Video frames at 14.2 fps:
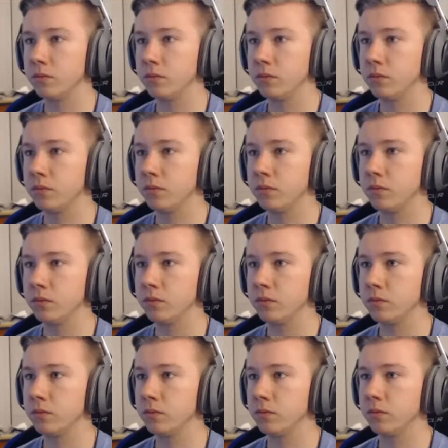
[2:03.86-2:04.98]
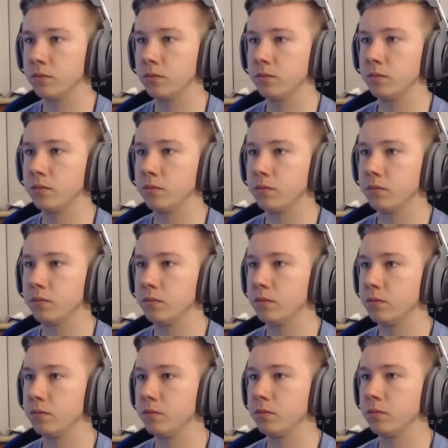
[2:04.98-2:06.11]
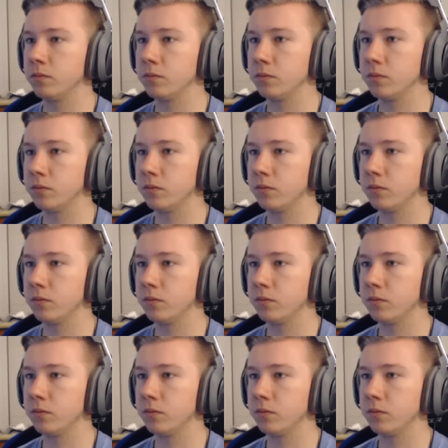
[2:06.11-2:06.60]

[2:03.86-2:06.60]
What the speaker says: [no speech]